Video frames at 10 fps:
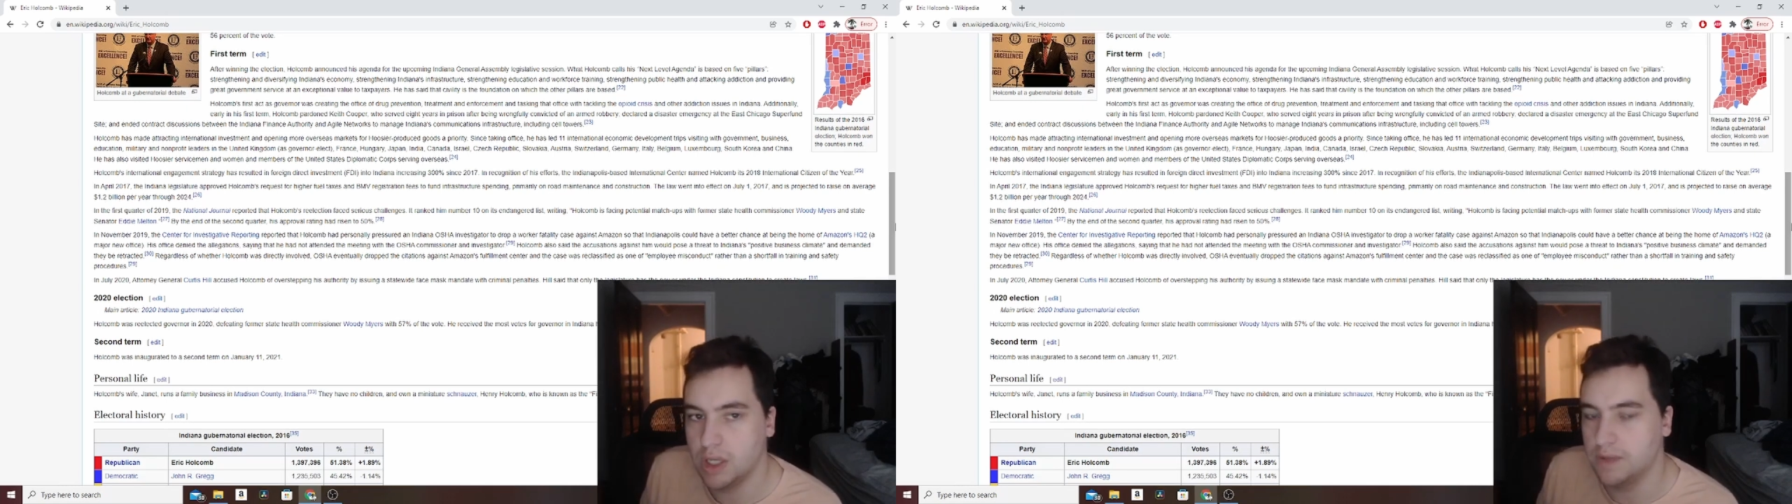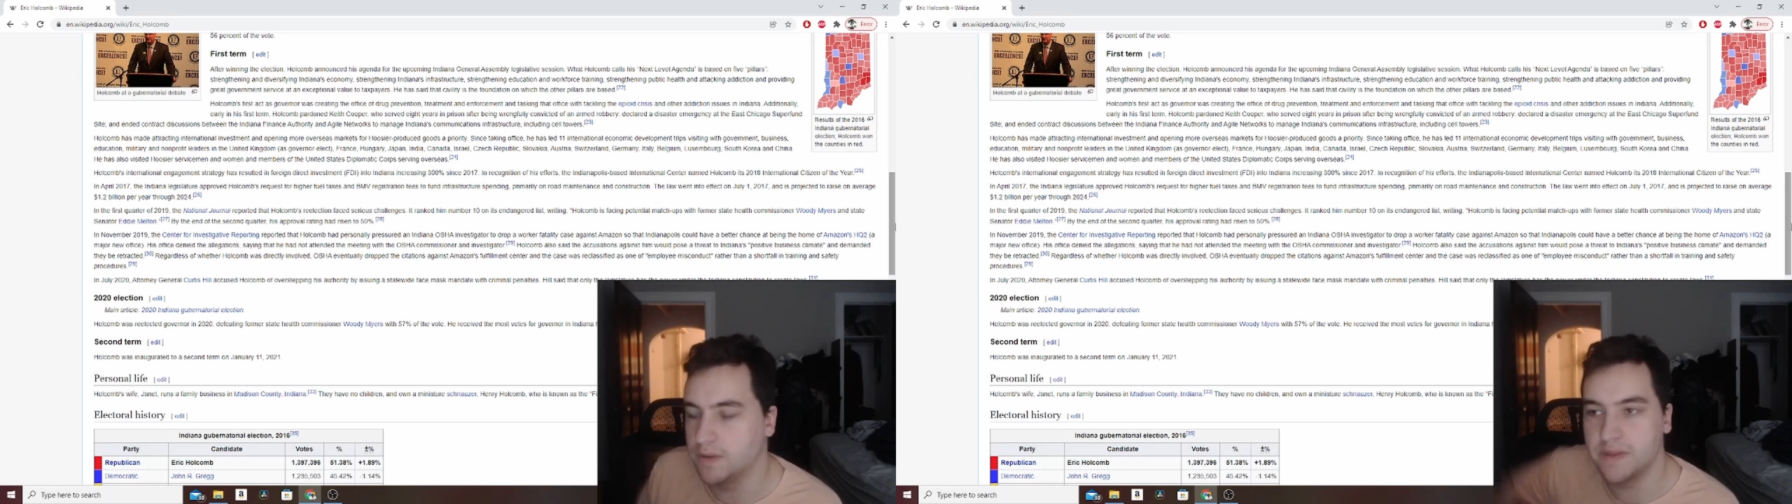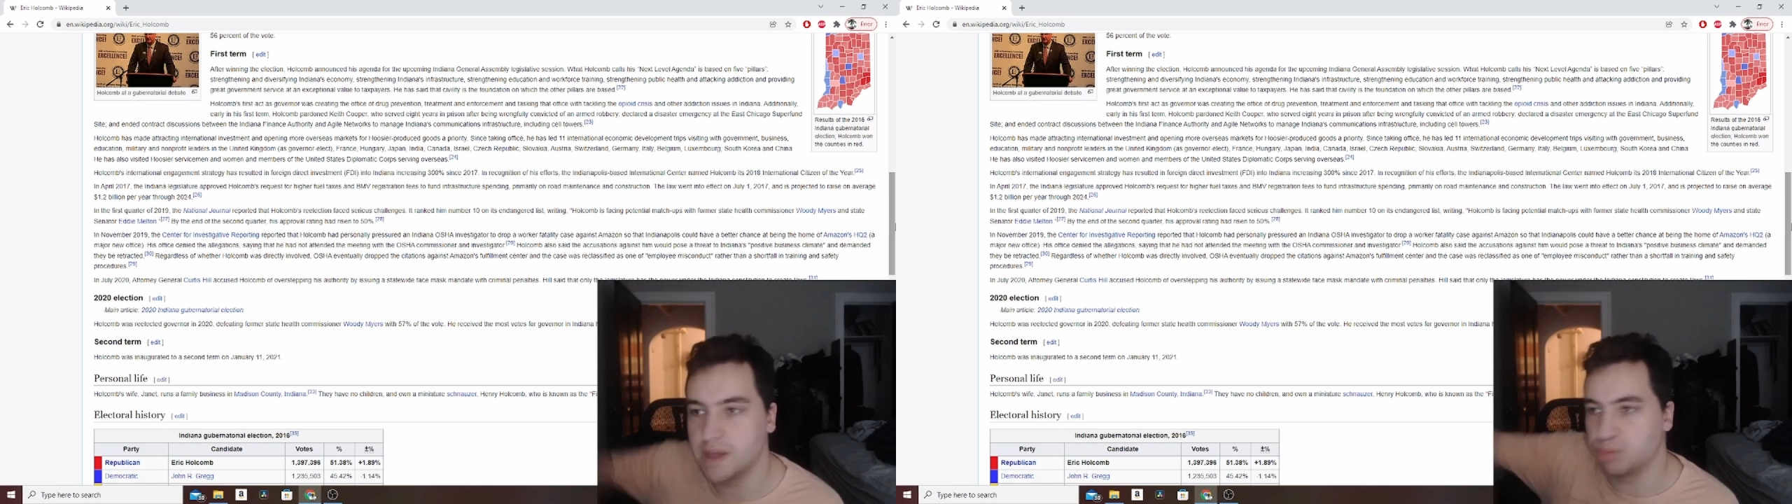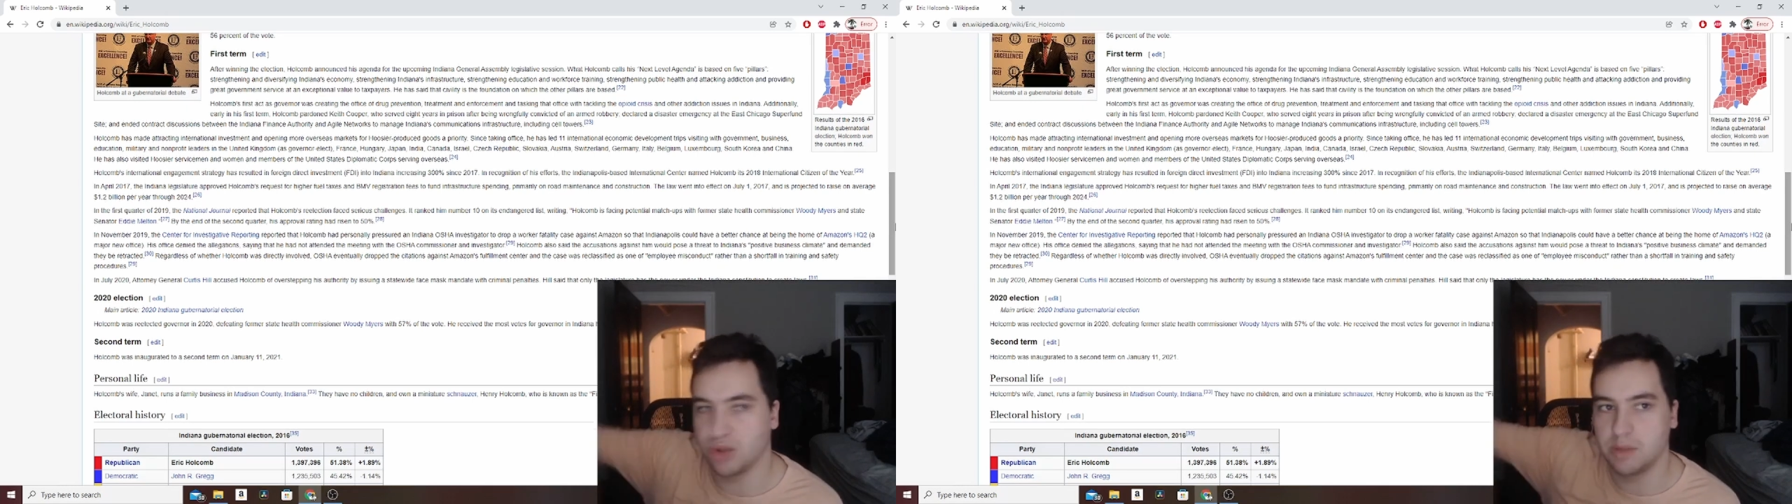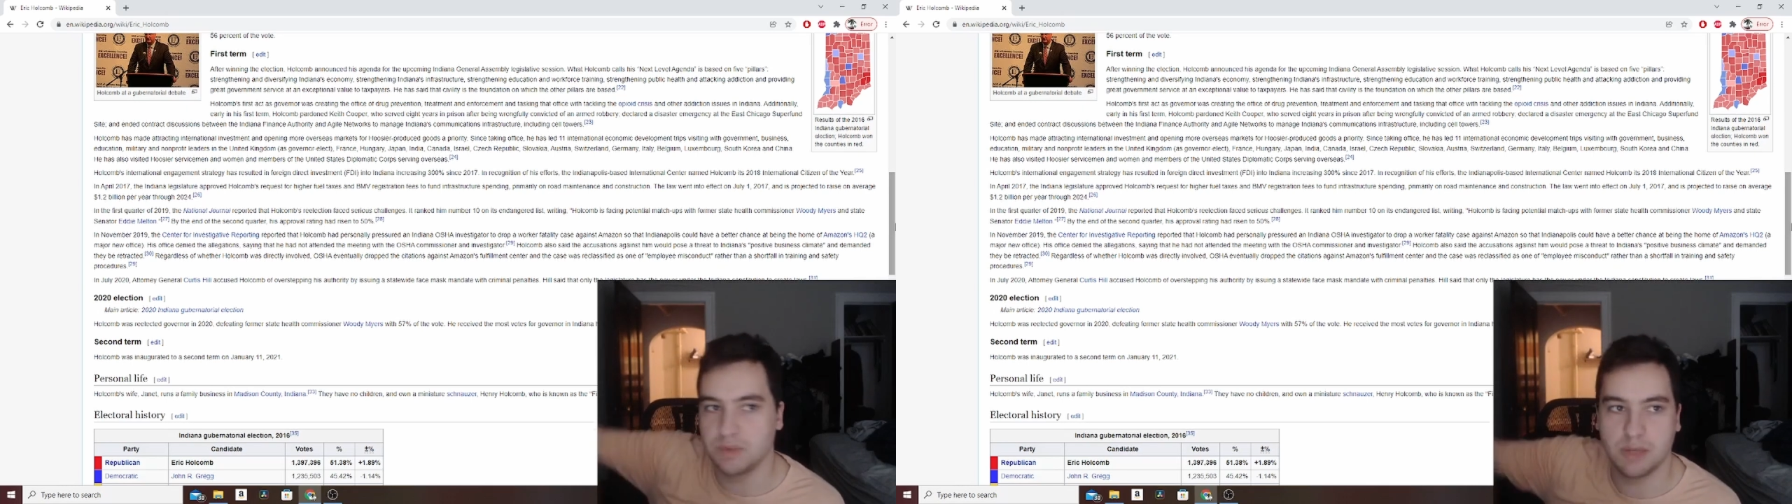And then they
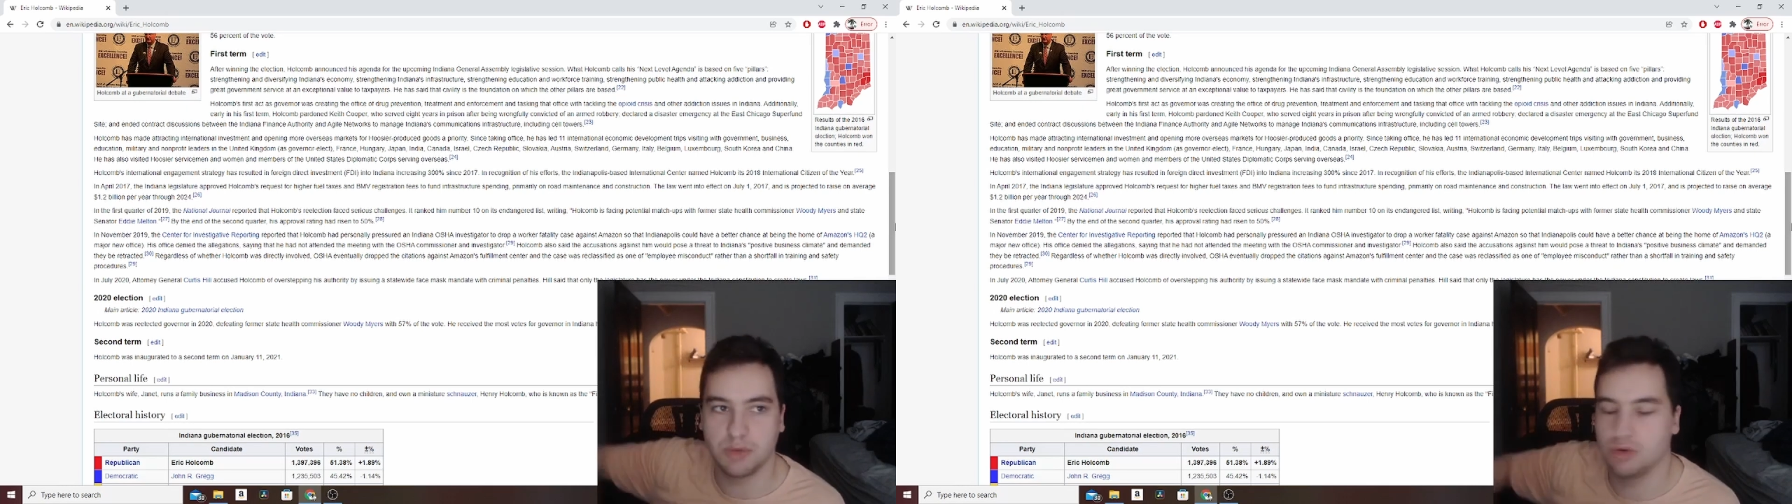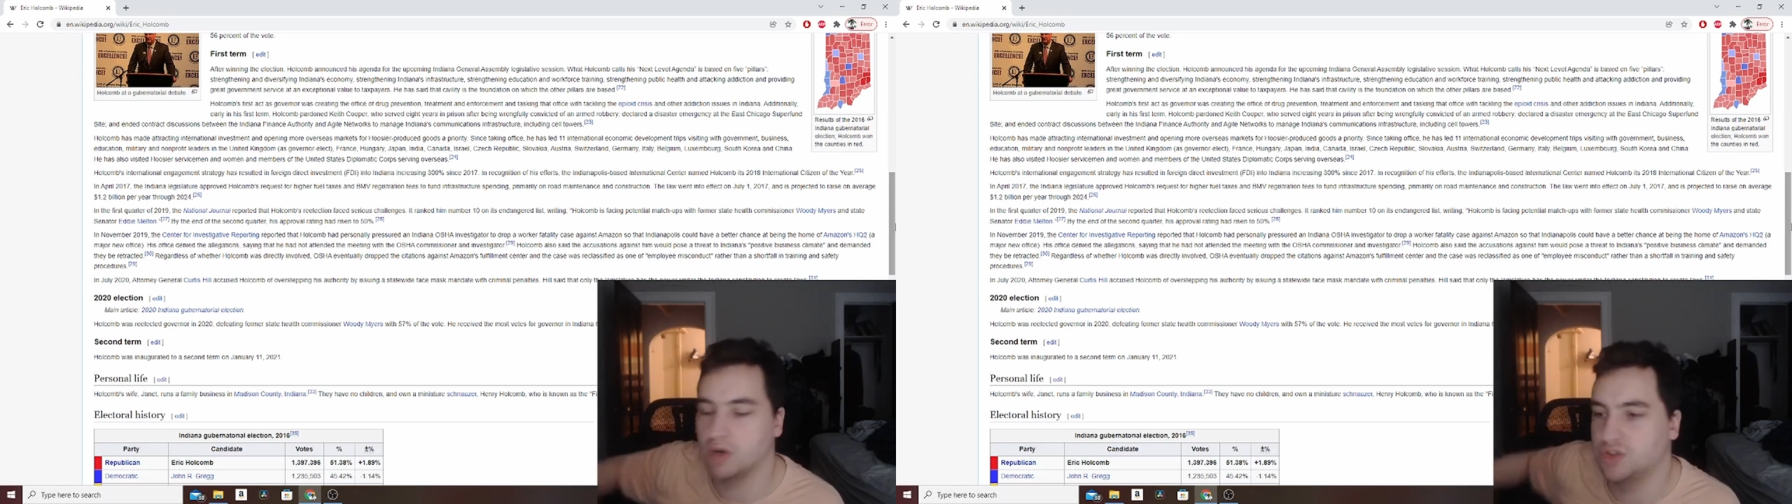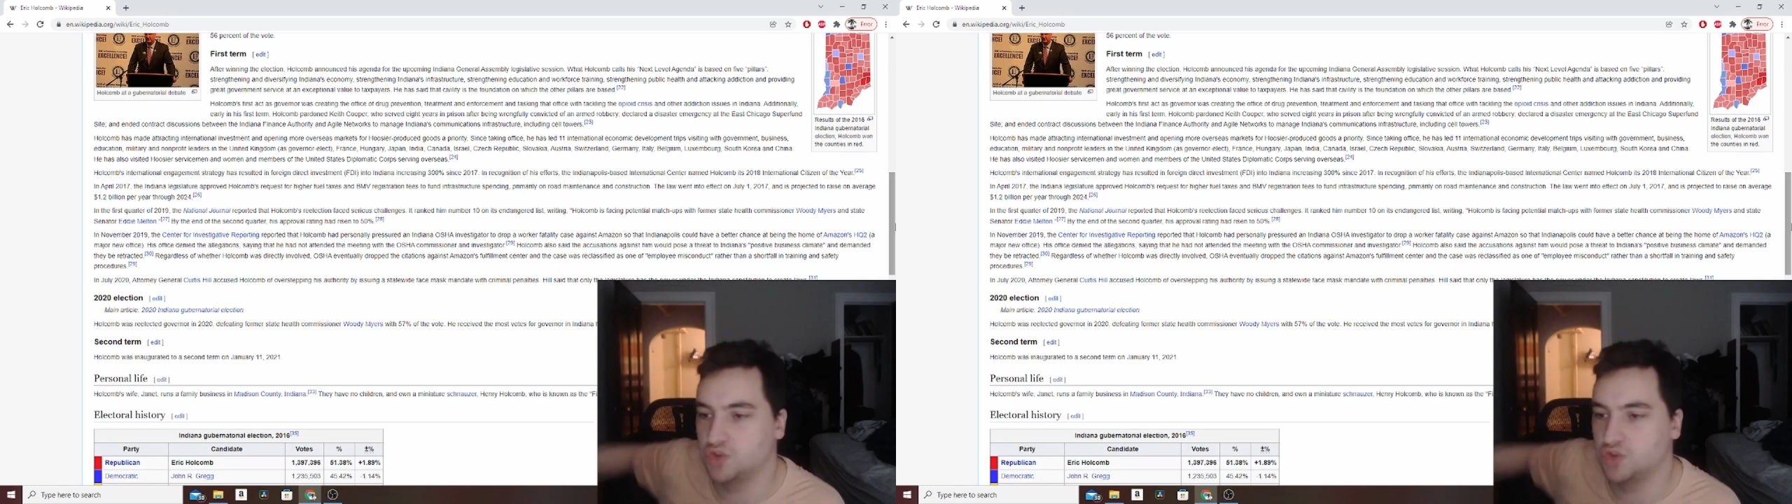blame Democrats.